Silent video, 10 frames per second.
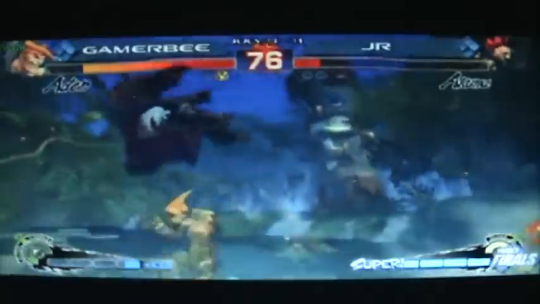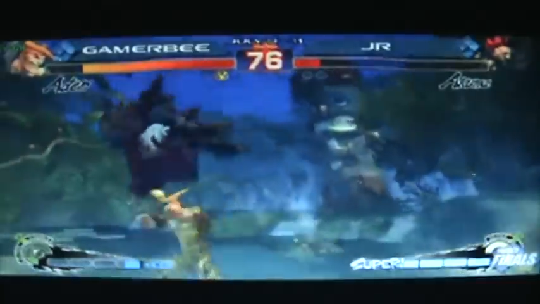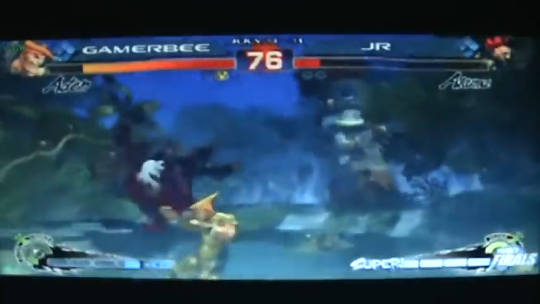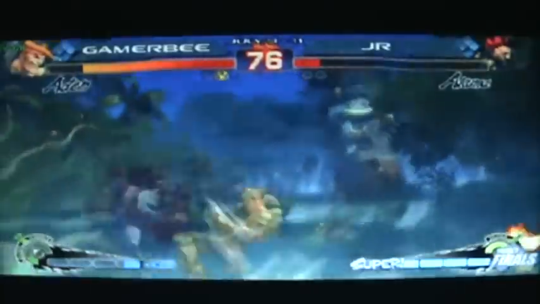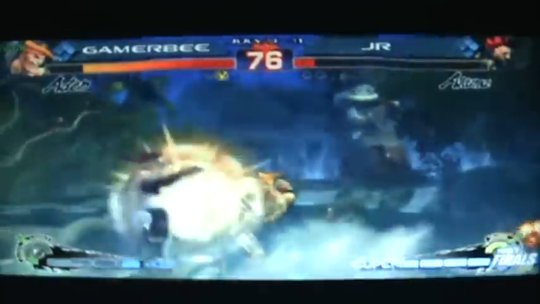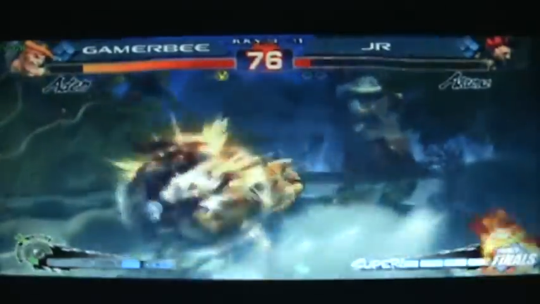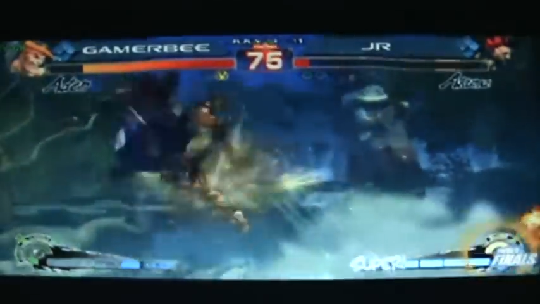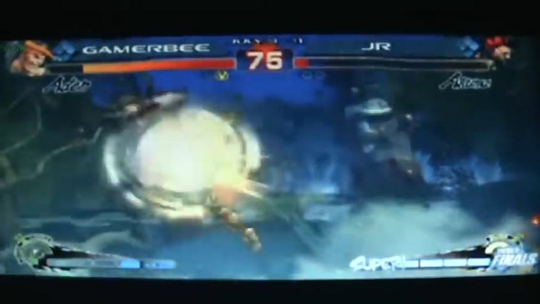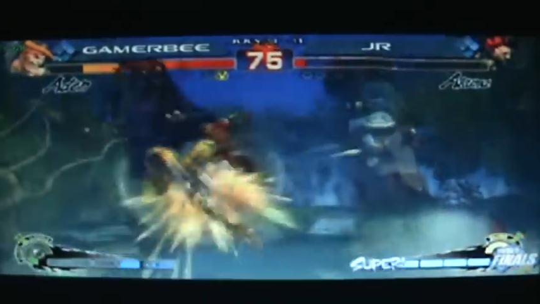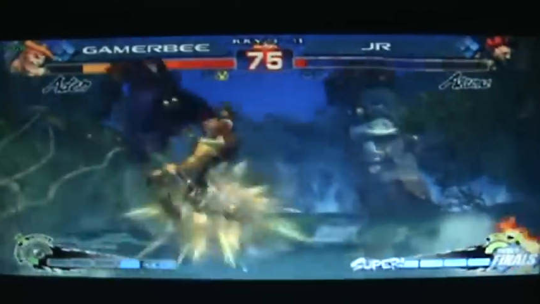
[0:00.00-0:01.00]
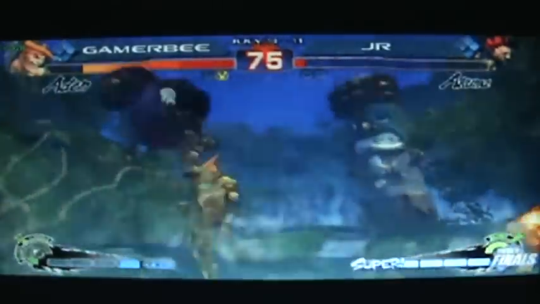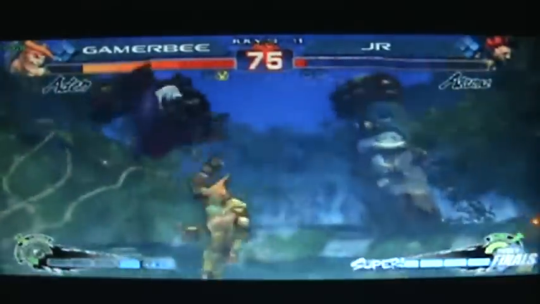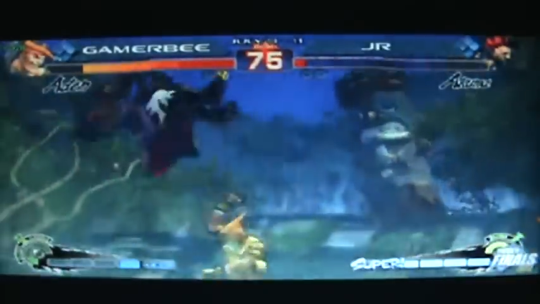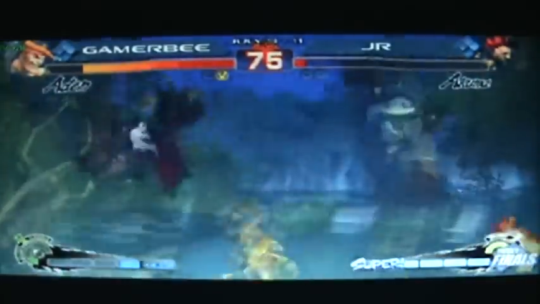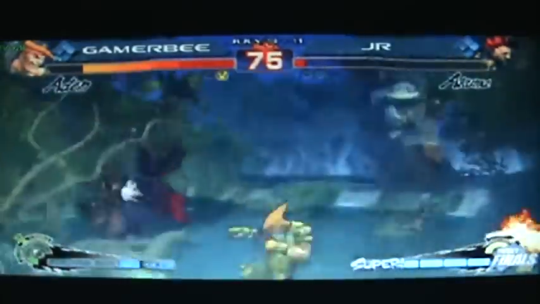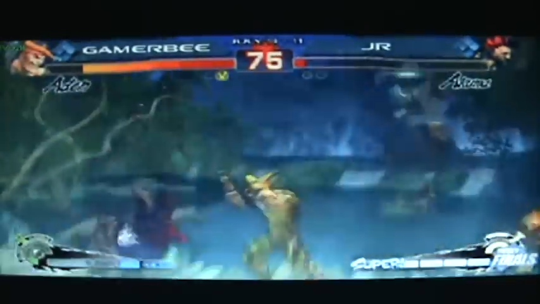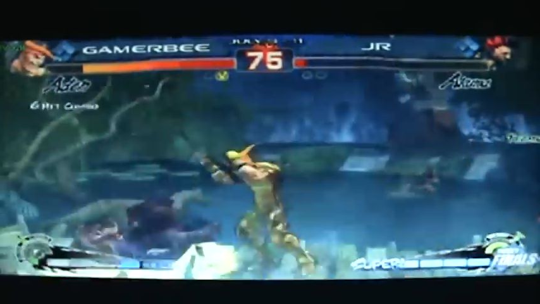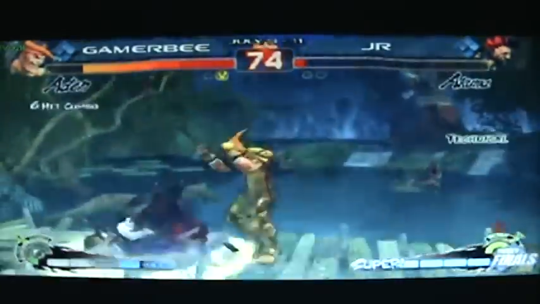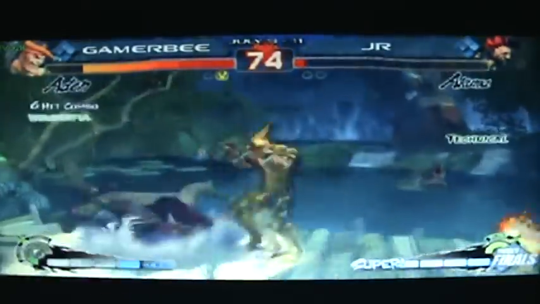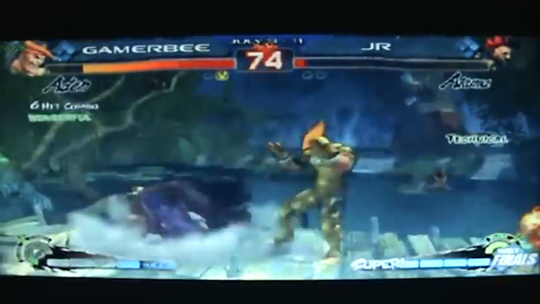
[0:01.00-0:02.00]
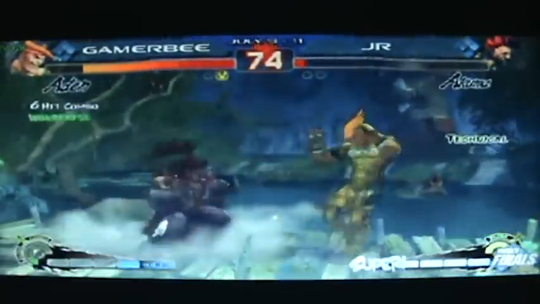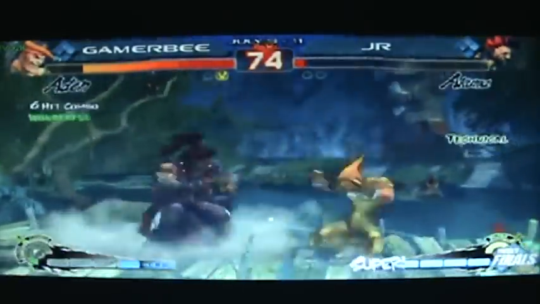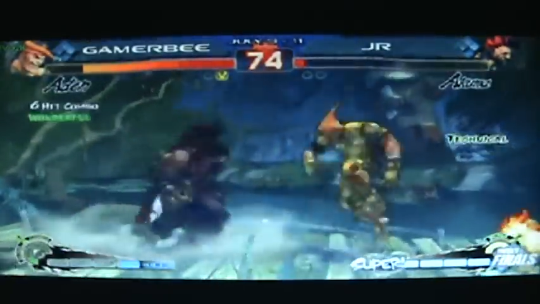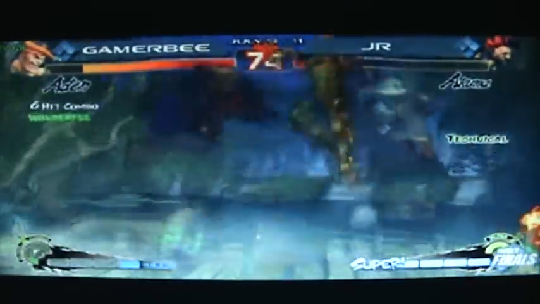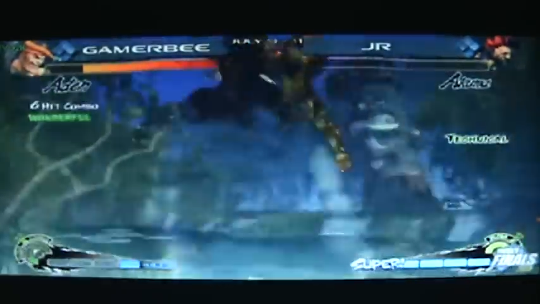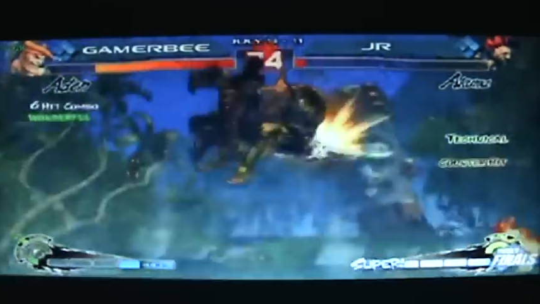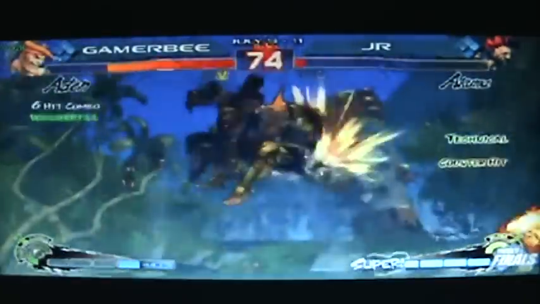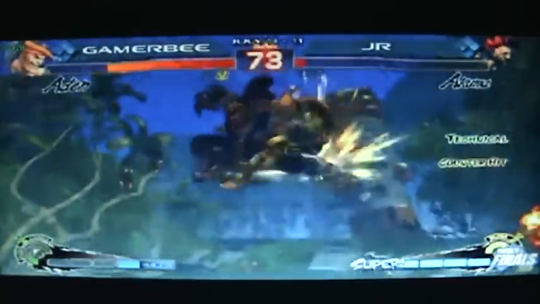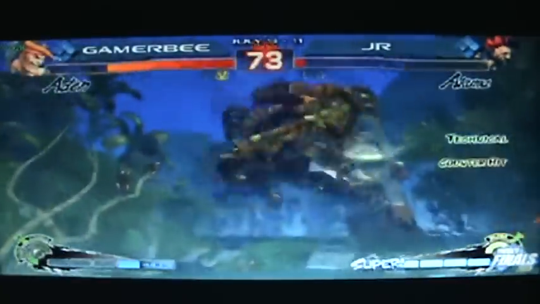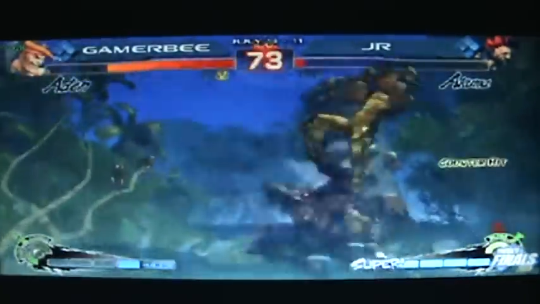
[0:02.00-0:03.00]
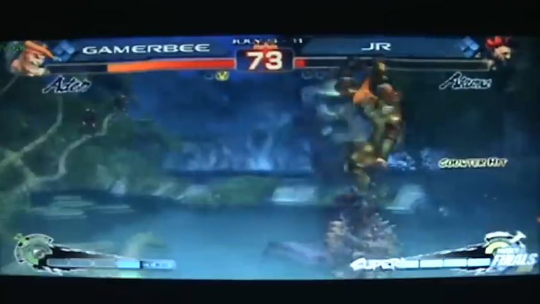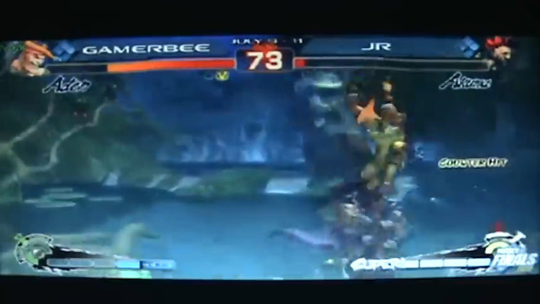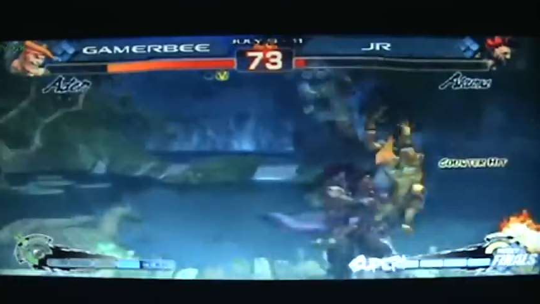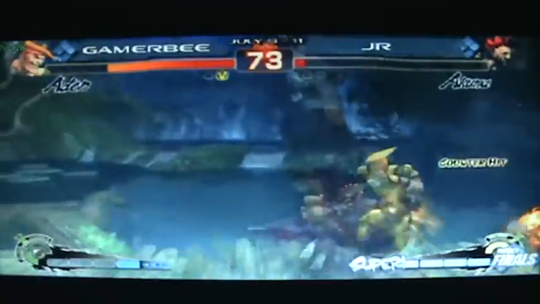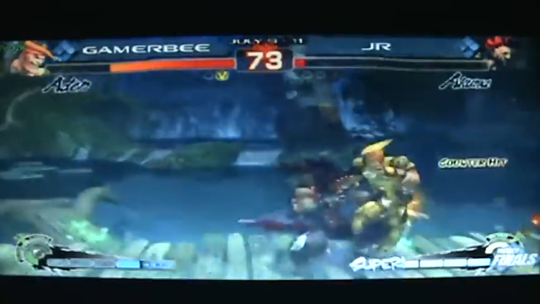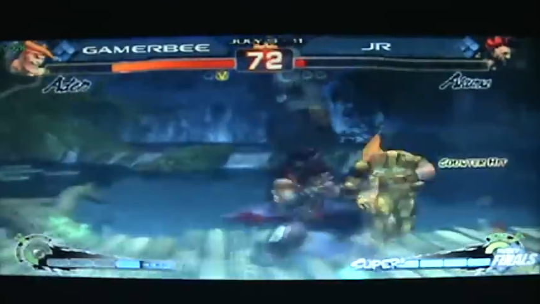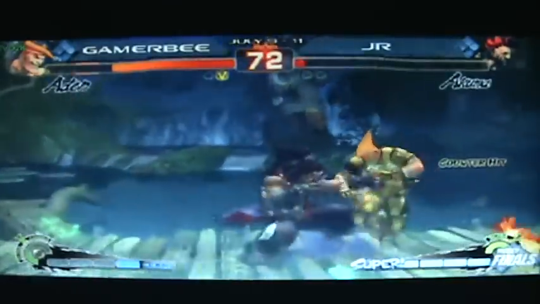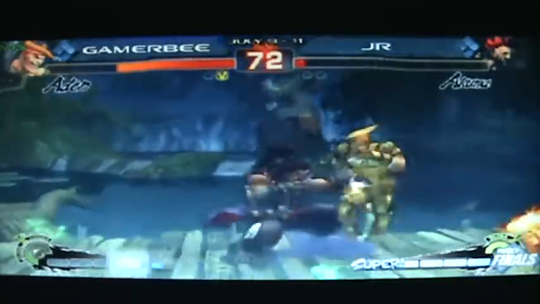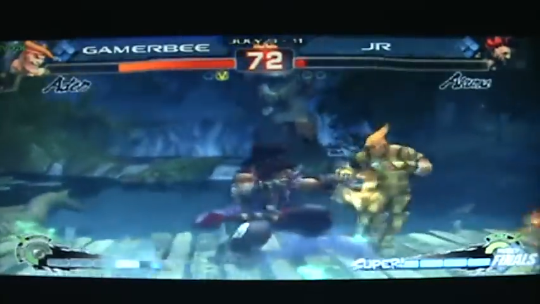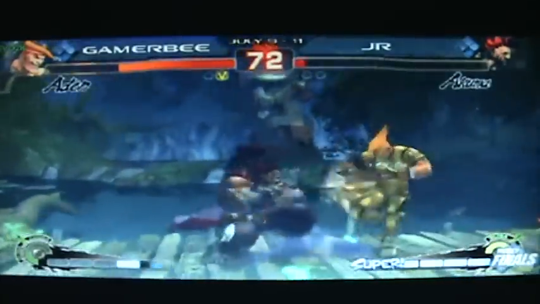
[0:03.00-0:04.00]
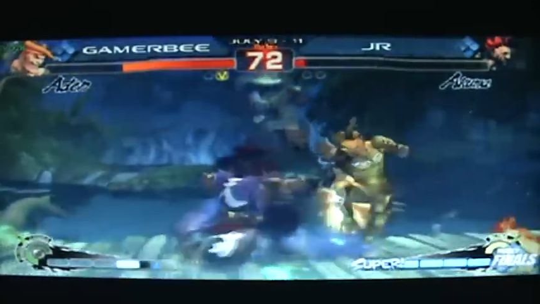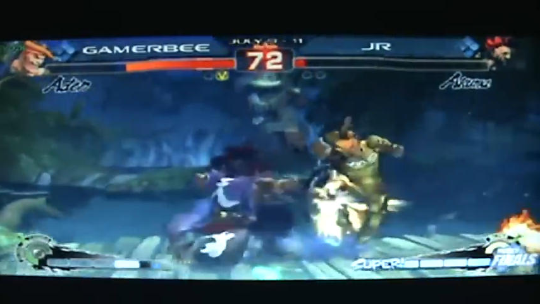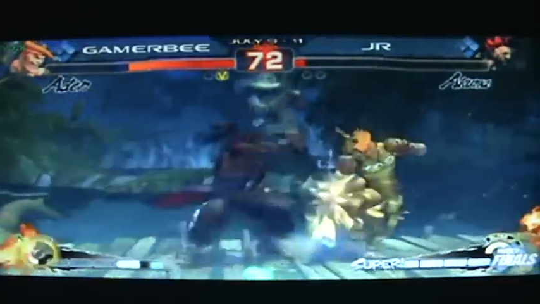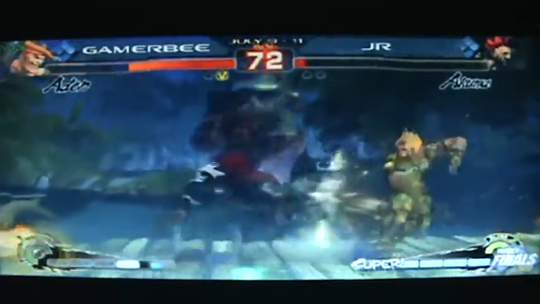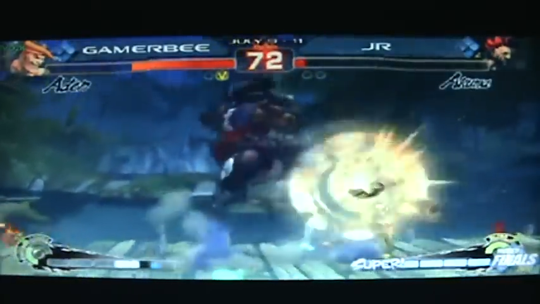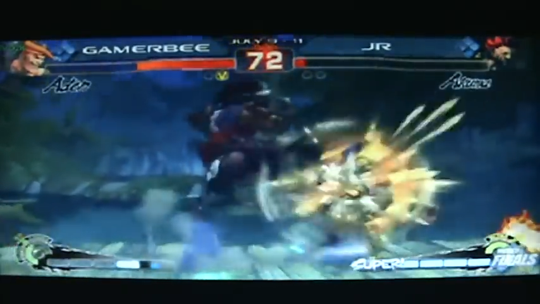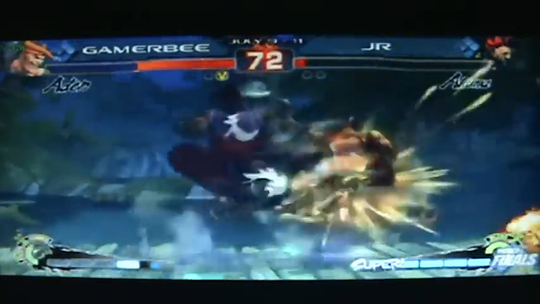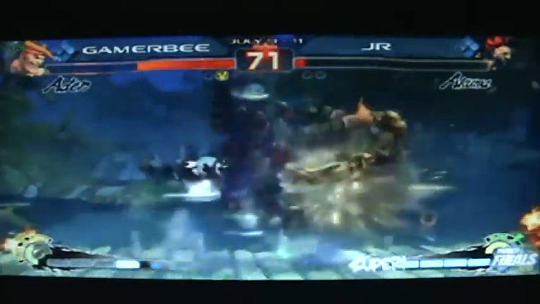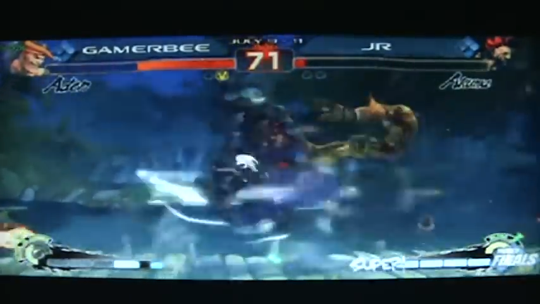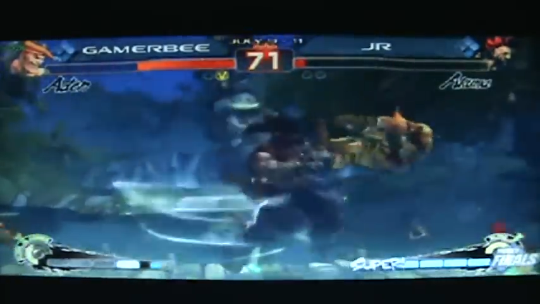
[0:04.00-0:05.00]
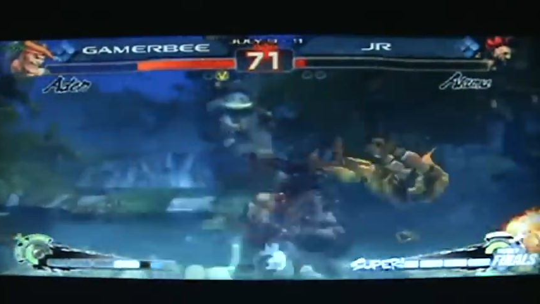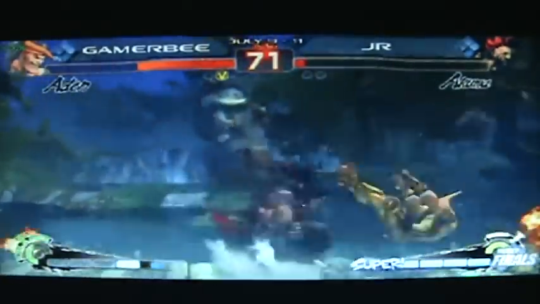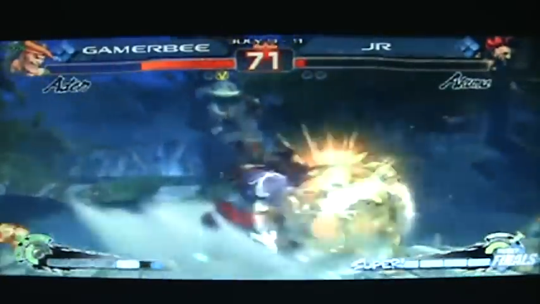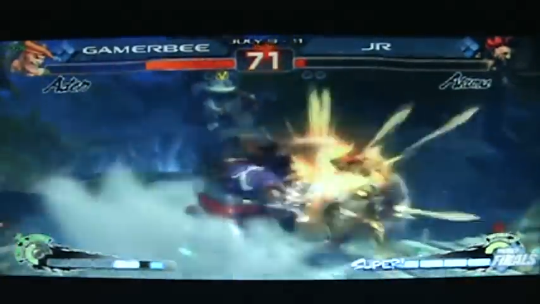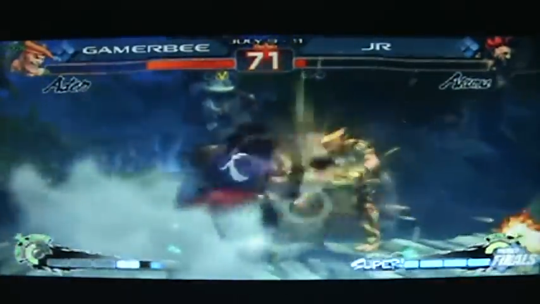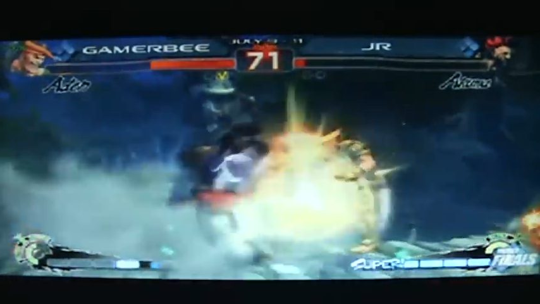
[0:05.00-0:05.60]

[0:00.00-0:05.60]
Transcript: No face is visible, so there are no lips to read.